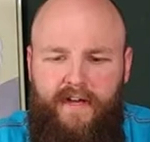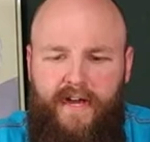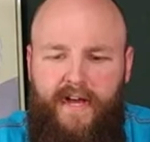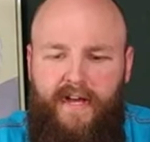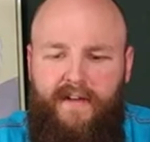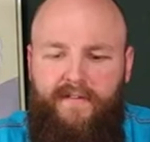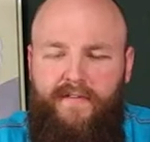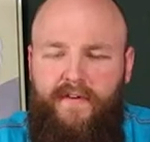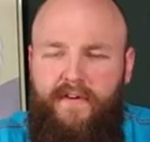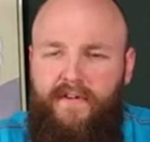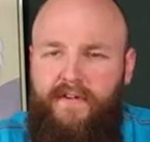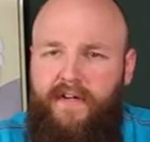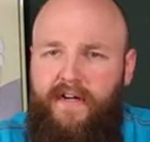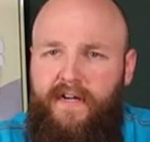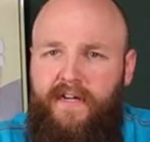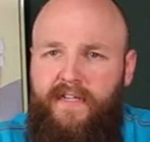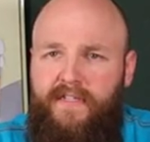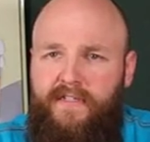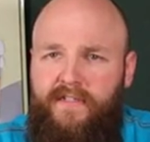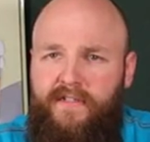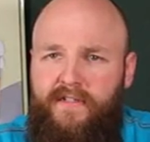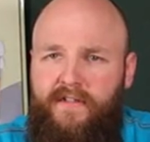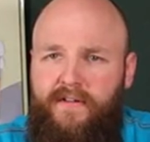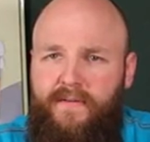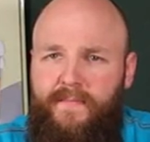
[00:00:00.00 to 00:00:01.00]

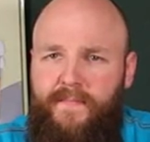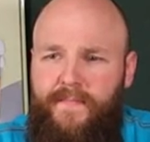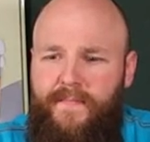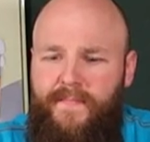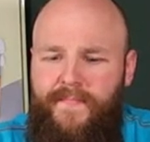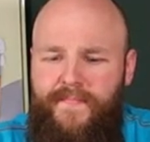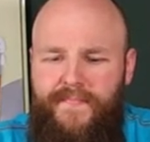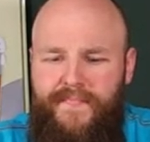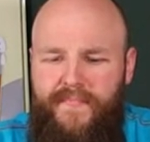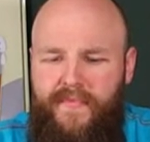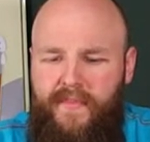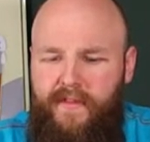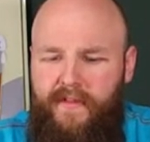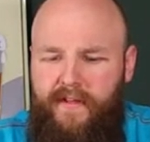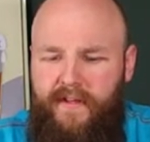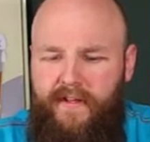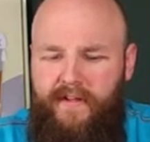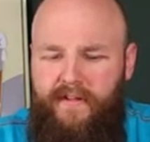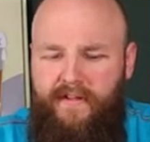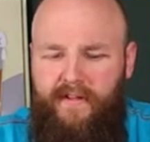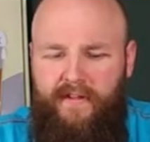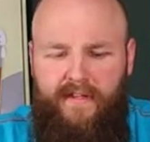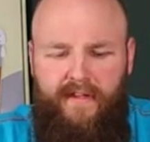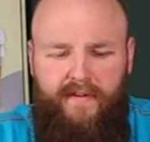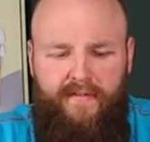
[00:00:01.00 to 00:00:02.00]
advertised.
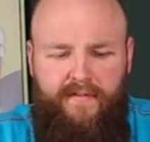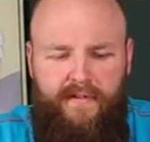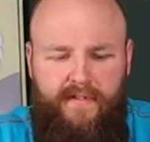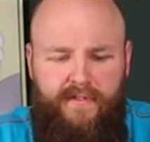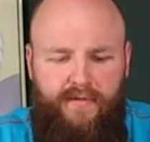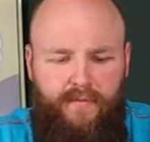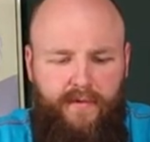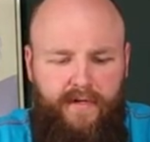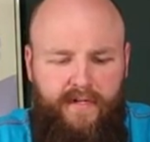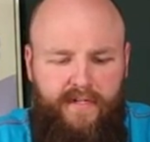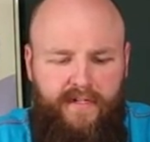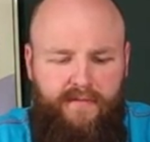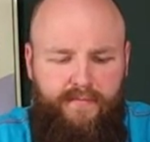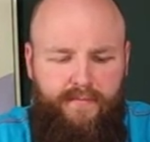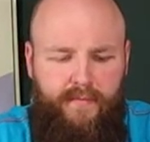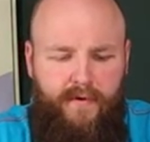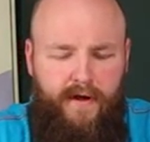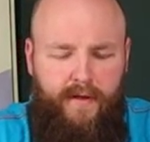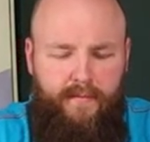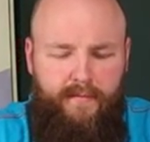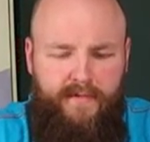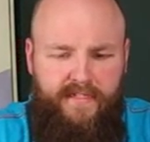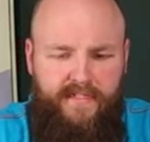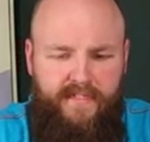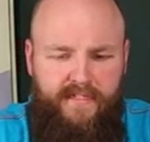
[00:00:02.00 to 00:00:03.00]
It delivers what it's
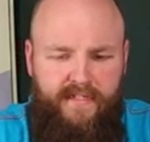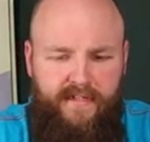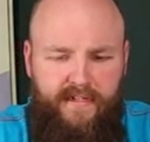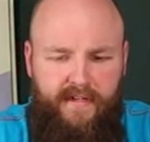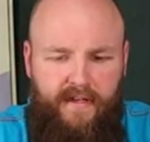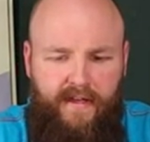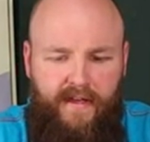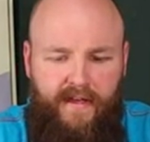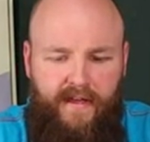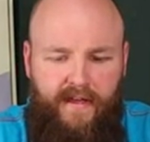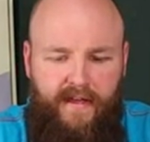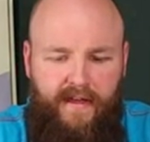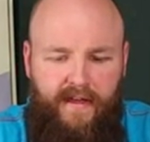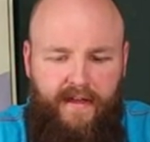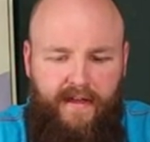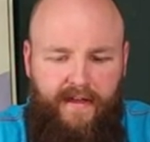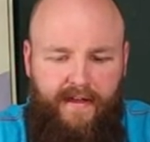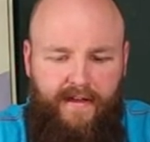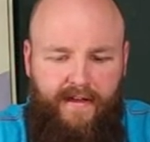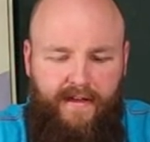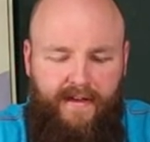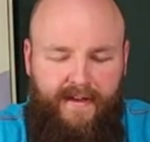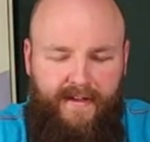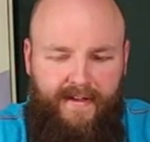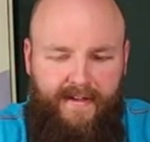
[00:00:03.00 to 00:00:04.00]
promised.
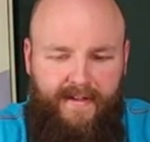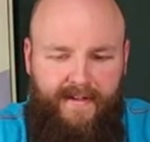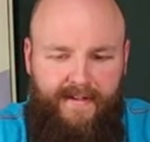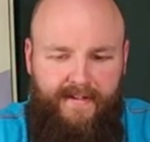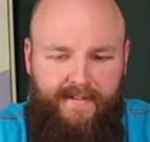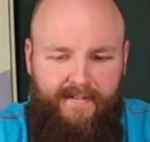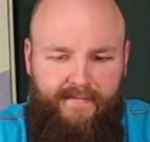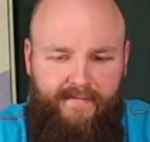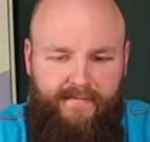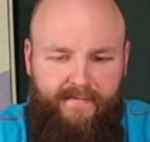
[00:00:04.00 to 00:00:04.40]
Uh,